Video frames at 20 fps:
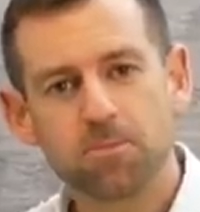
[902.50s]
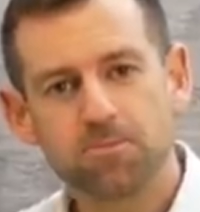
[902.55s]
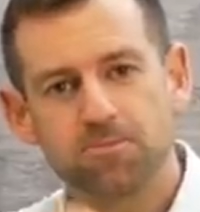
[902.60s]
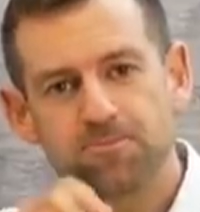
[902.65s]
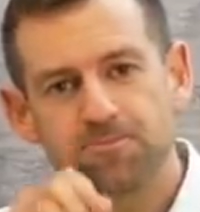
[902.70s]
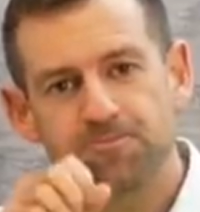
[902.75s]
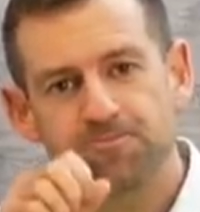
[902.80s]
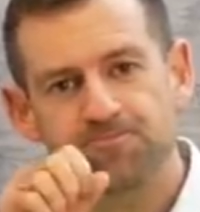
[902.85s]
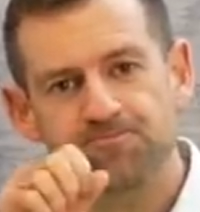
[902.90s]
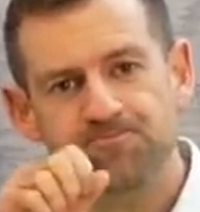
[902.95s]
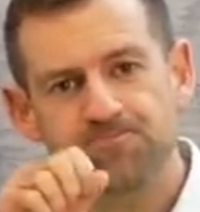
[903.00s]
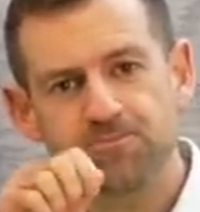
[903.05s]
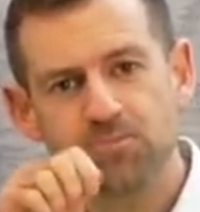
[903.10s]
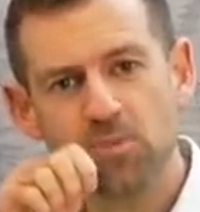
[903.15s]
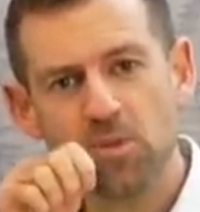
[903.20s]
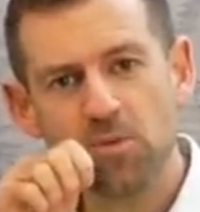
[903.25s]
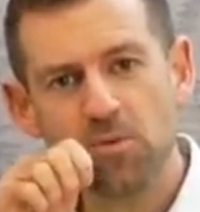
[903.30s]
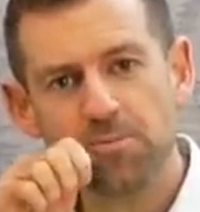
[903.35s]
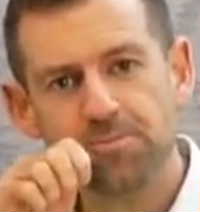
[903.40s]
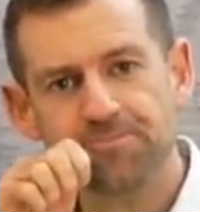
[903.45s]

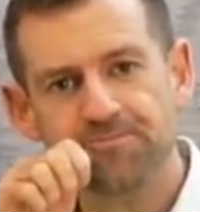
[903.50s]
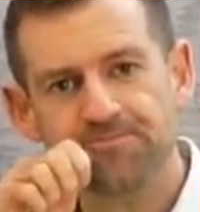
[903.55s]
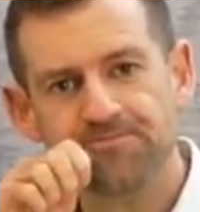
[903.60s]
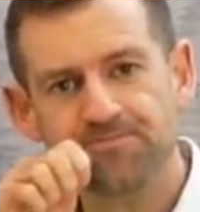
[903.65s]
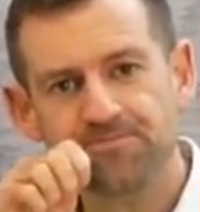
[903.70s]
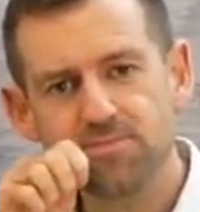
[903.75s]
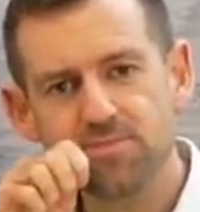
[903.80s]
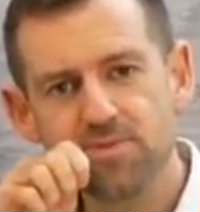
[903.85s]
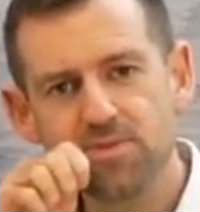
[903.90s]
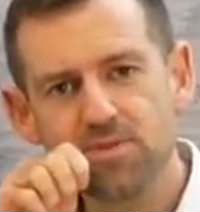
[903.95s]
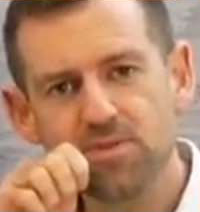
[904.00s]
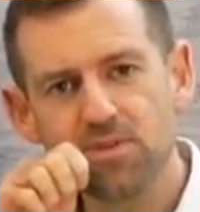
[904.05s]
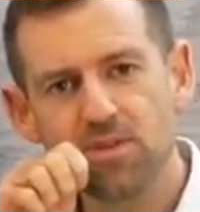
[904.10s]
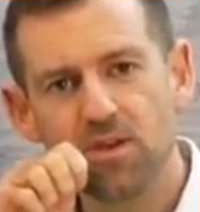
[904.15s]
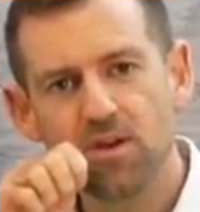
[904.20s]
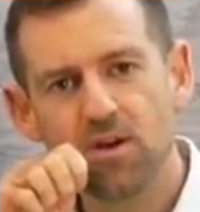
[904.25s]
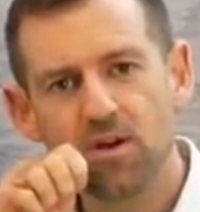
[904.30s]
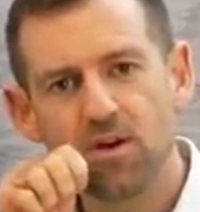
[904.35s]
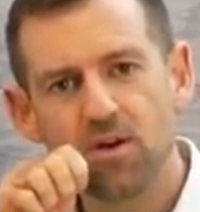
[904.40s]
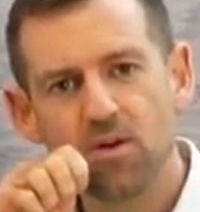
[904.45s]
Mmm.
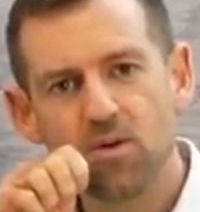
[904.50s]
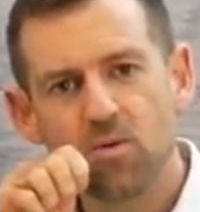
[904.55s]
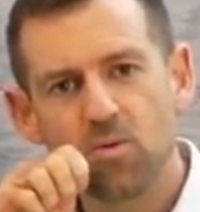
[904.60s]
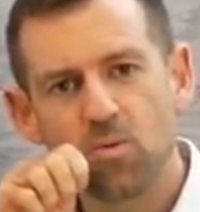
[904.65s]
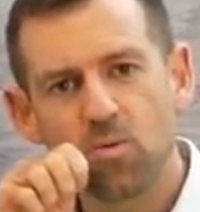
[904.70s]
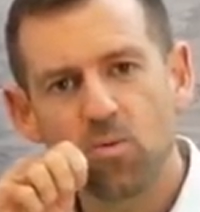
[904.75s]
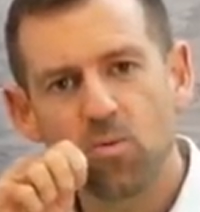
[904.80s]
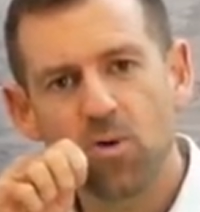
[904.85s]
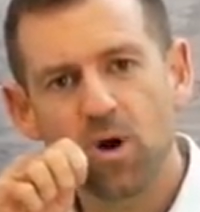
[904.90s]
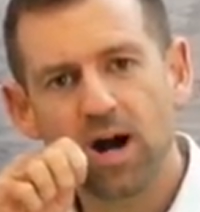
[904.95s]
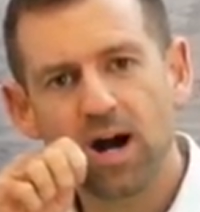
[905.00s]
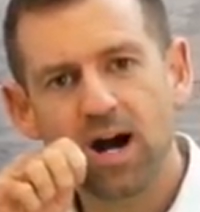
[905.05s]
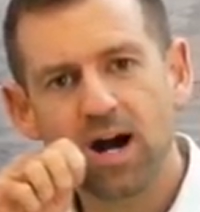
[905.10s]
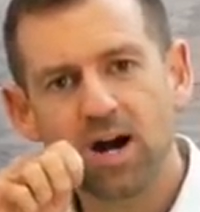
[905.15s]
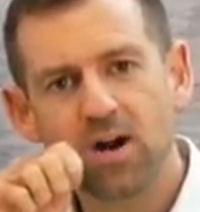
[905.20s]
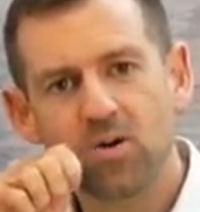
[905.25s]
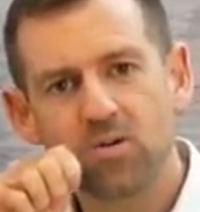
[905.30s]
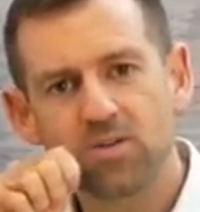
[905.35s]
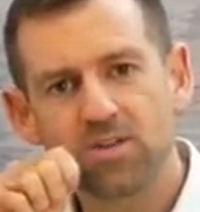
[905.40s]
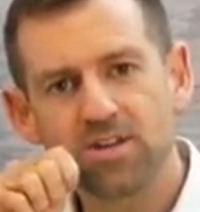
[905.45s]

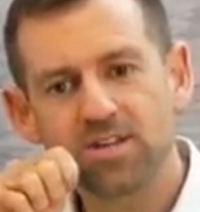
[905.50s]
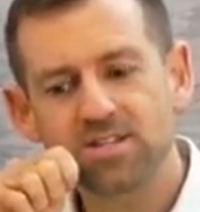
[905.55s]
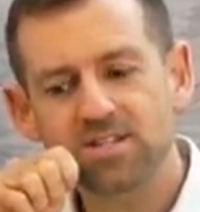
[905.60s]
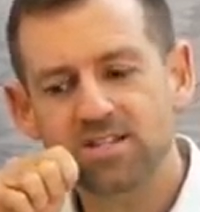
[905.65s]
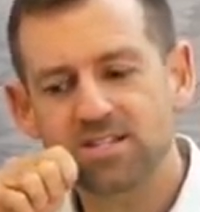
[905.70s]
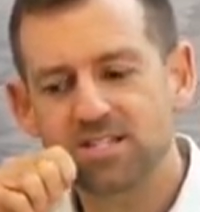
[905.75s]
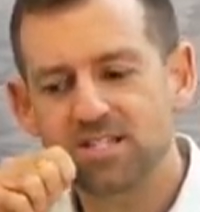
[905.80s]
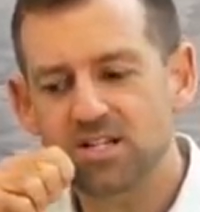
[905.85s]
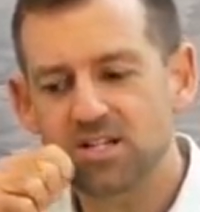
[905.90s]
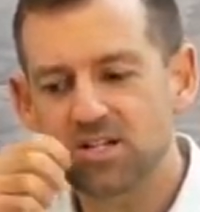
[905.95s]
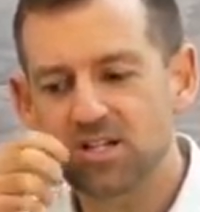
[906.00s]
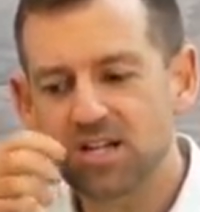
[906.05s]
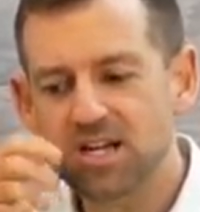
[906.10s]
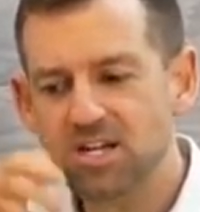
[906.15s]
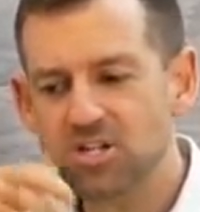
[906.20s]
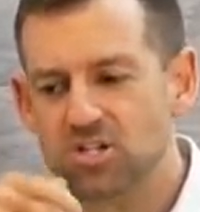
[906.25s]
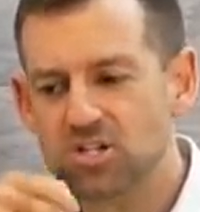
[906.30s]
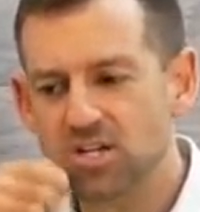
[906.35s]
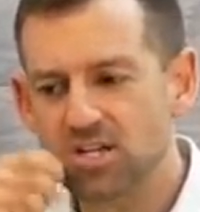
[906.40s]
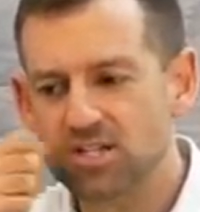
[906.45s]
Wow, this is
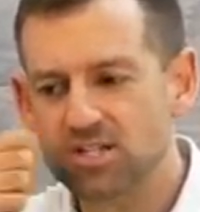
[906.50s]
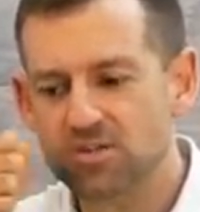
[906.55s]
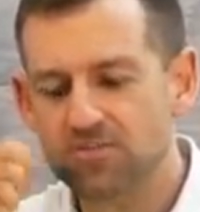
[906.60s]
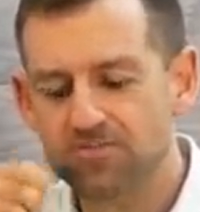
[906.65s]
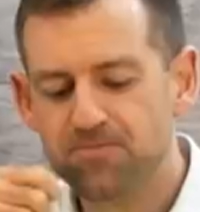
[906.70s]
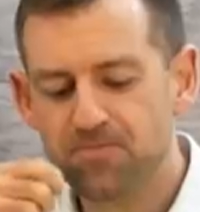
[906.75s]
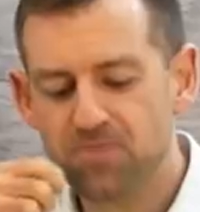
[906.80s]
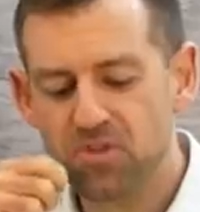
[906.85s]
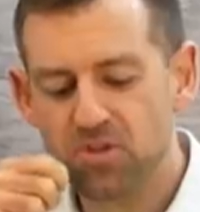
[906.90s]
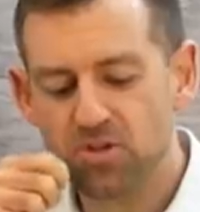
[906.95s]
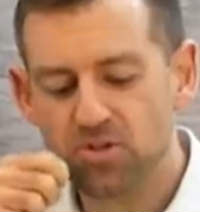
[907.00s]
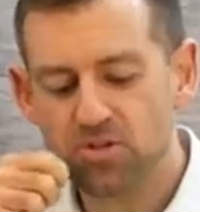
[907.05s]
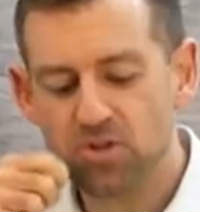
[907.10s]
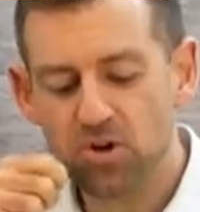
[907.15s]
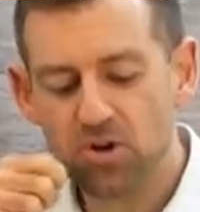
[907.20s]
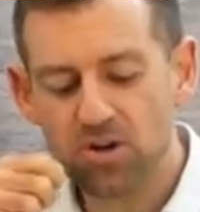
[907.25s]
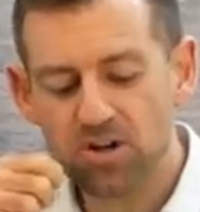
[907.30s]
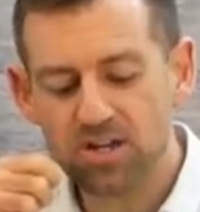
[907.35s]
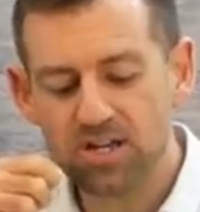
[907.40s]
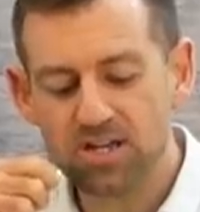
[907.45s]
delicious. The
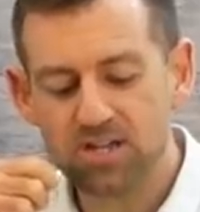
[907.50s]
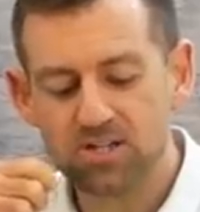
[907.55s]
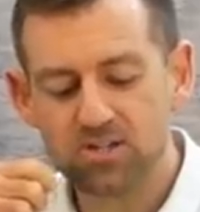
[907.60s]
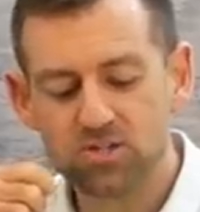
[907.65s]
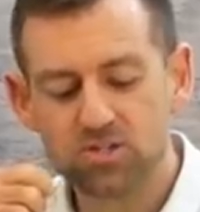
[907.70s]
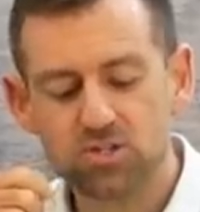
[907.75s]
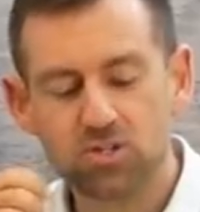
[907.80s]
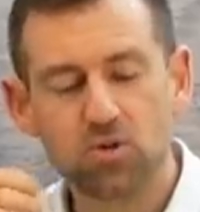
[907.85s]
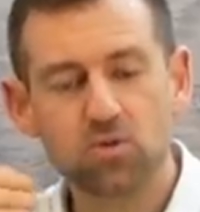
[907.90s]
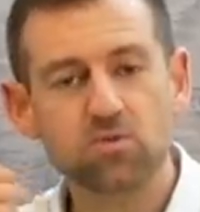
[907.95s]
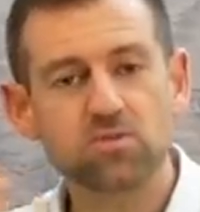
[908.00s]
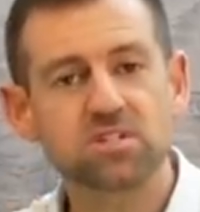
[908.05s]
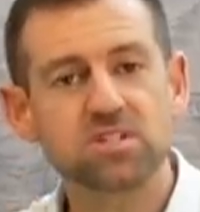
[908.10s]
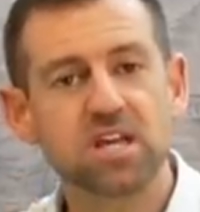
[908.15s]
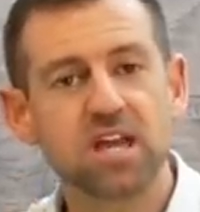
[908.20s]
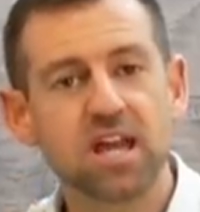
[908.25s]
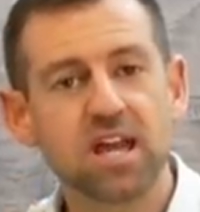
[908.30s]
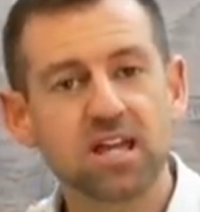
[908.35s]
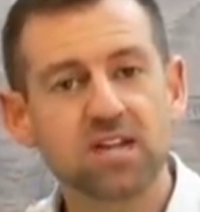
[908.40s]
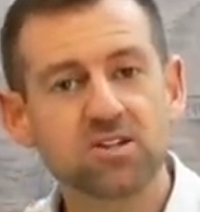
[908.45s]
turkey is so
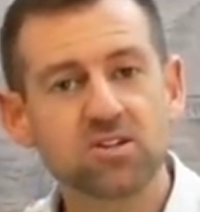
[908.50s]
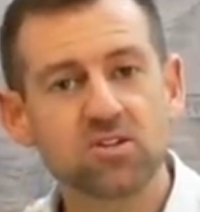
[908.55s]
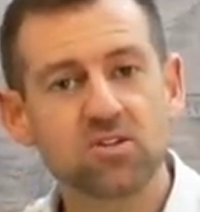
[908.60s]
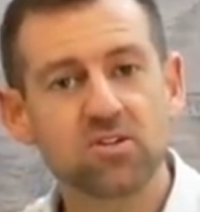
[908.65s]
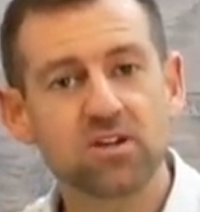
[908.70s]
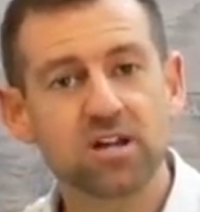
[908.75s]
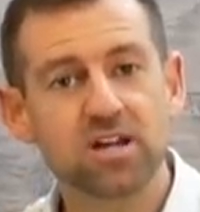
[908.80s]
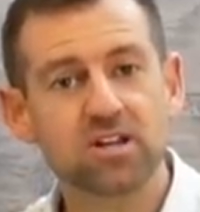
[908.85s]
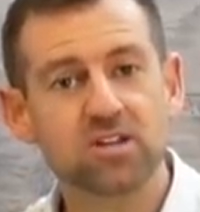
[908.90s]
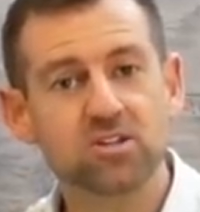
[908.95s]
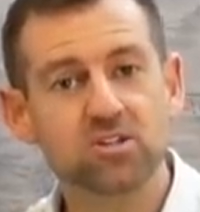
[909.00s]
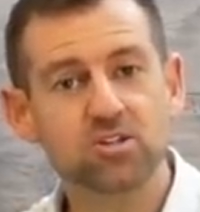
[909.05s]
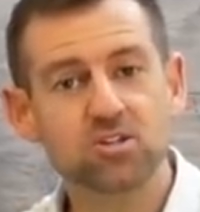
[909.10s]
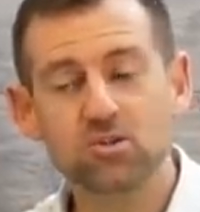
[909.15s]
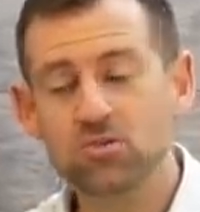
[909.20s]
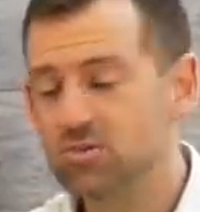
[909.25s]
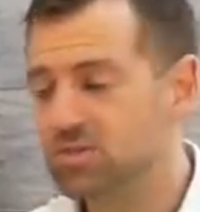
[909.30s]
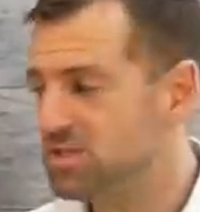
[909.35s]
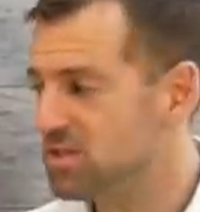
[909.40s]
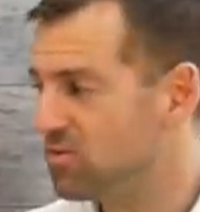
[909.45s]
tender and
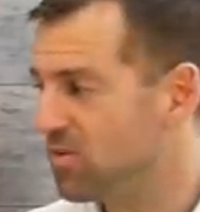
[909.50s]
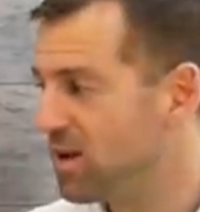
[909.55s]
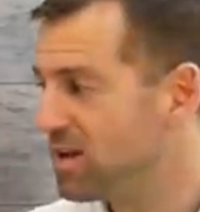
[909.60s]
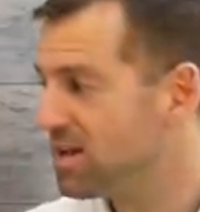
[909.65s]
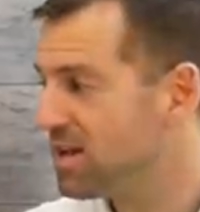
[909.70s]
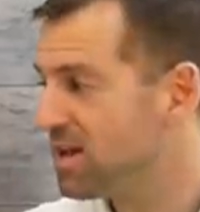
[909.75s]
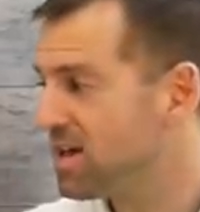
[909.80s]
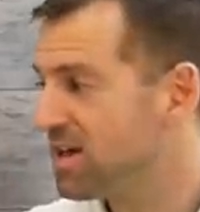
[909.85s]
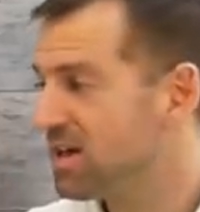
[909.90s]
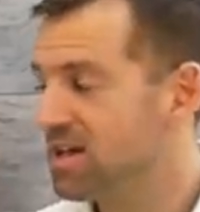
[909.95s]
juicy, right?